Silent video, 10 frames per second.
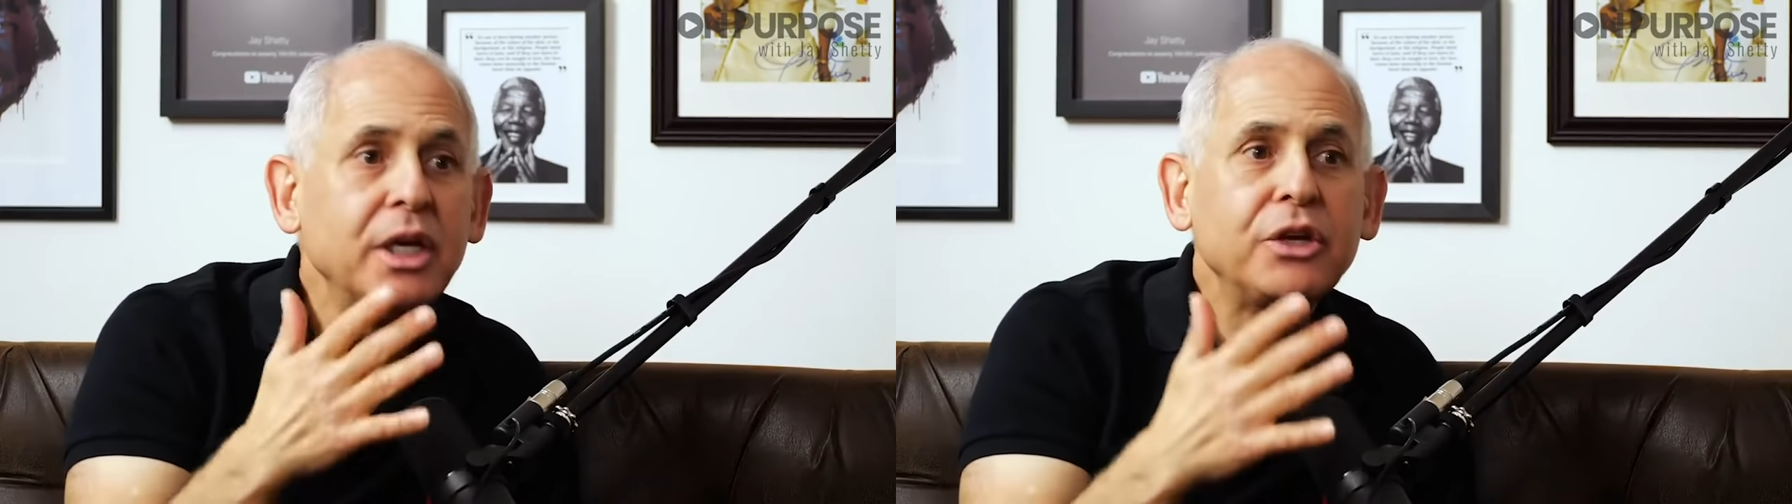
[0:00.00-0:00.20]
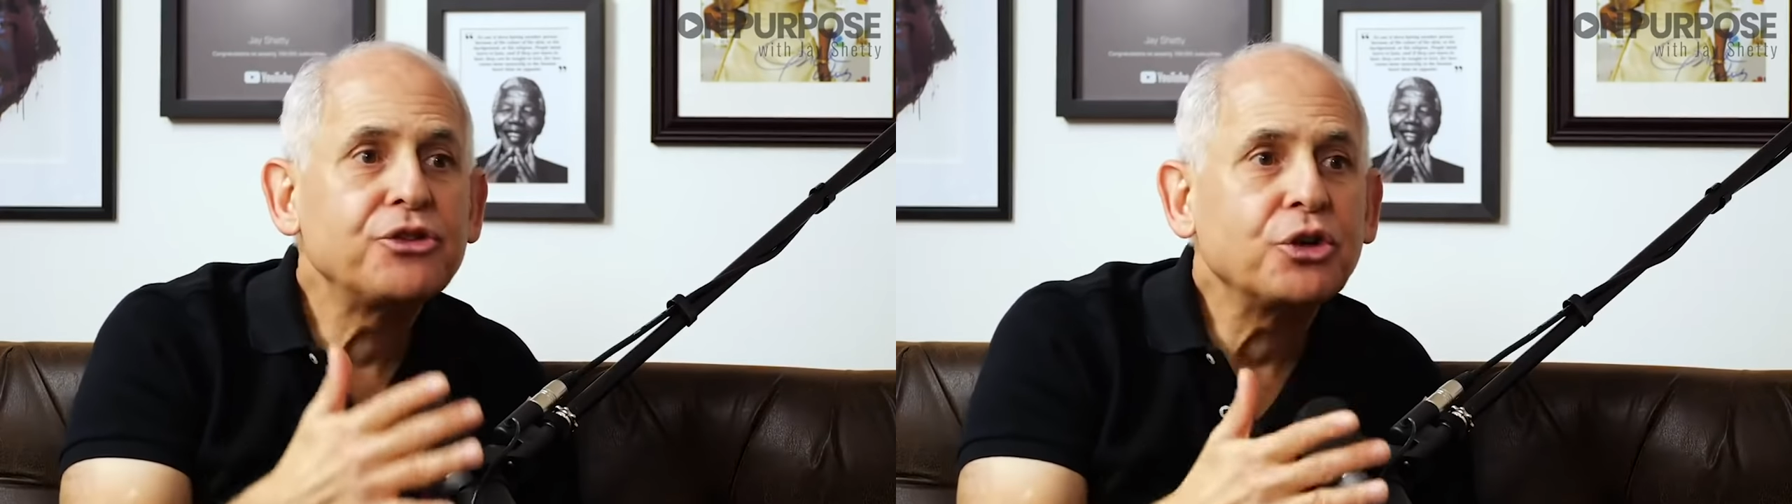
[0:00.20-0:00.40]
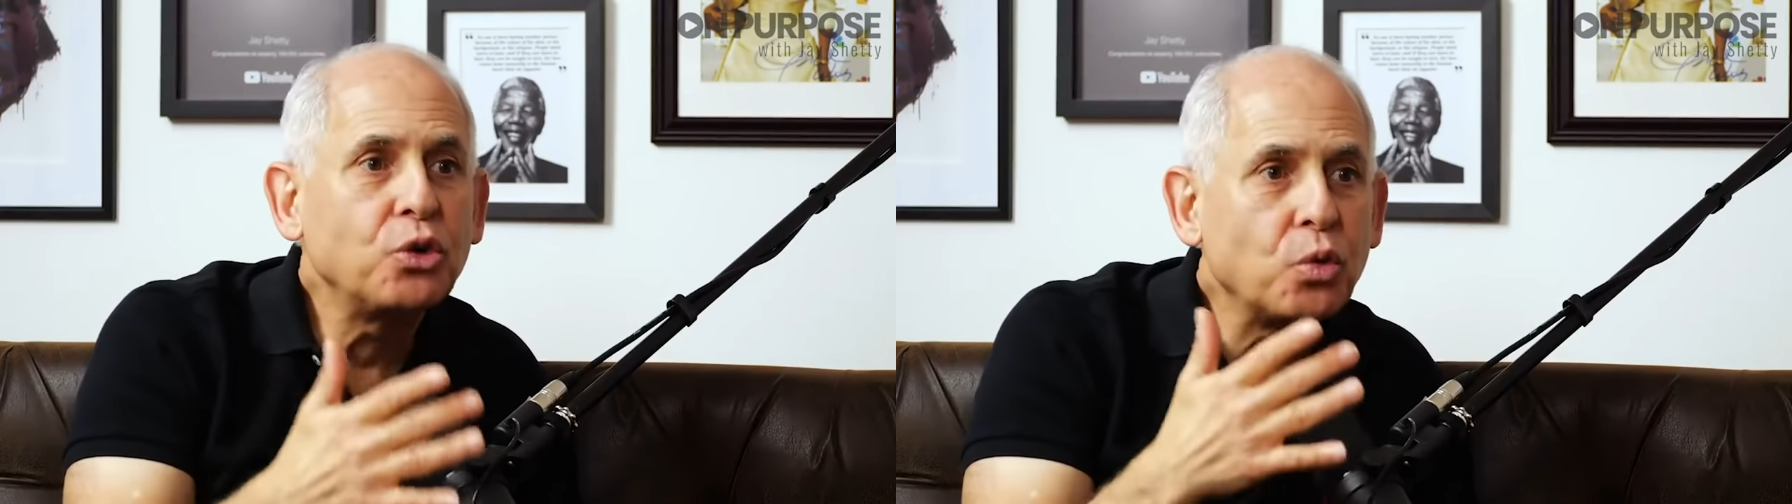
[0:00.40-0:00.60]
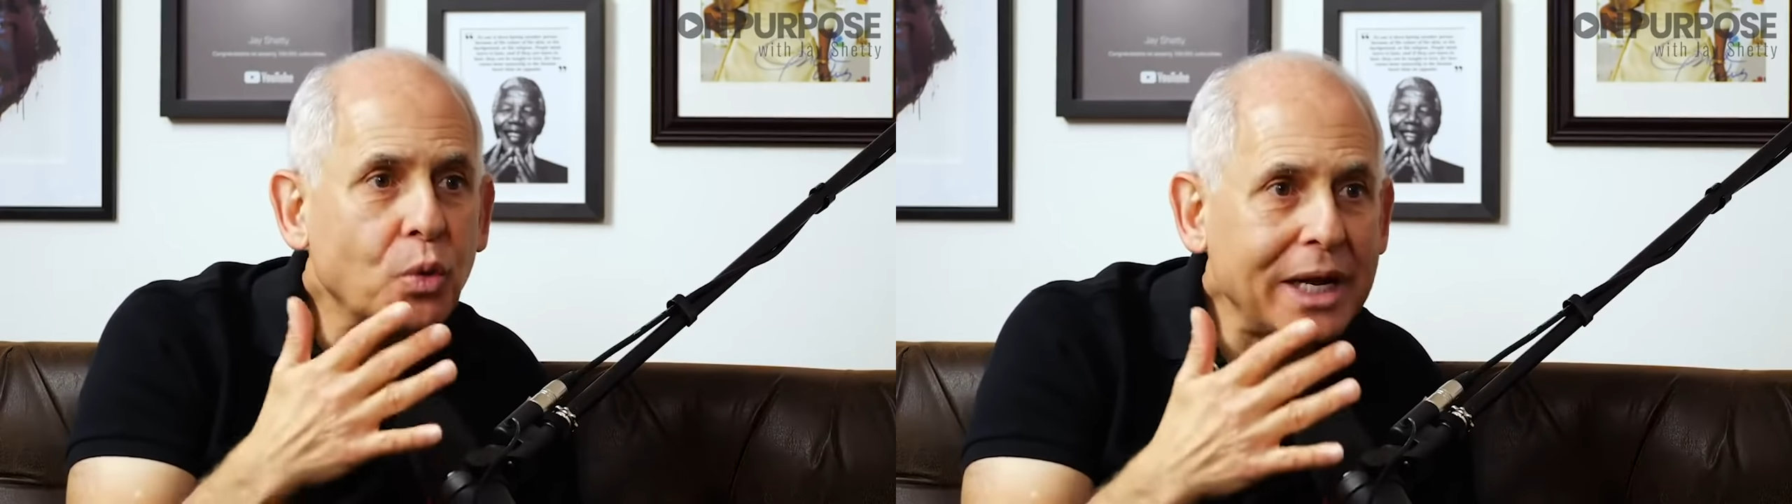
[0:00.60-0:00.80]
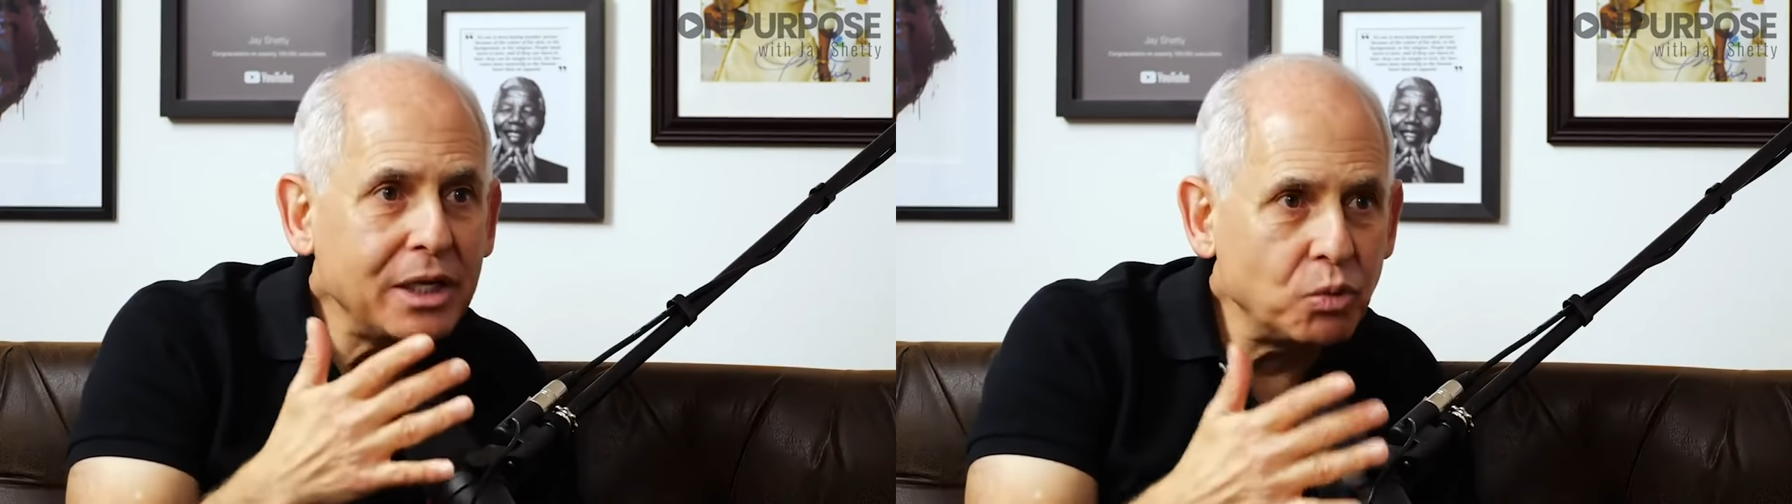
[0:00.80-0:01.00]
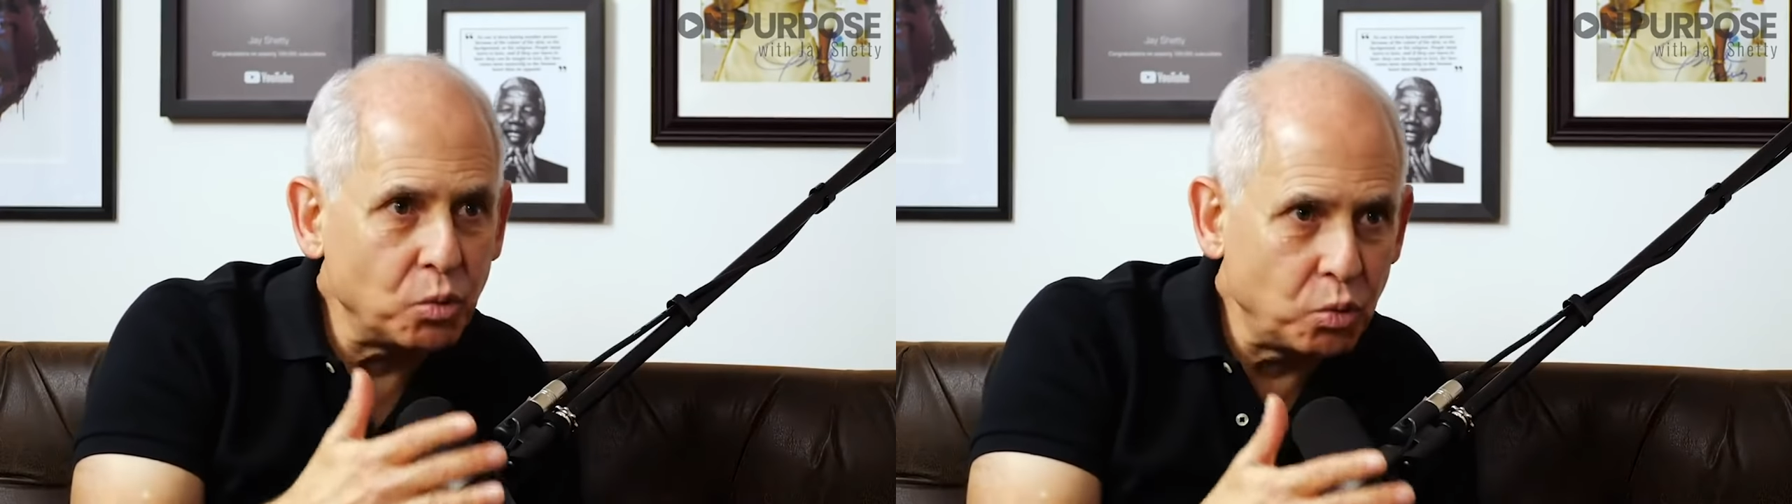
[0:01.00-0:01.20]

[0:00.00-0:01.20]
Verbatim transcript: it's a great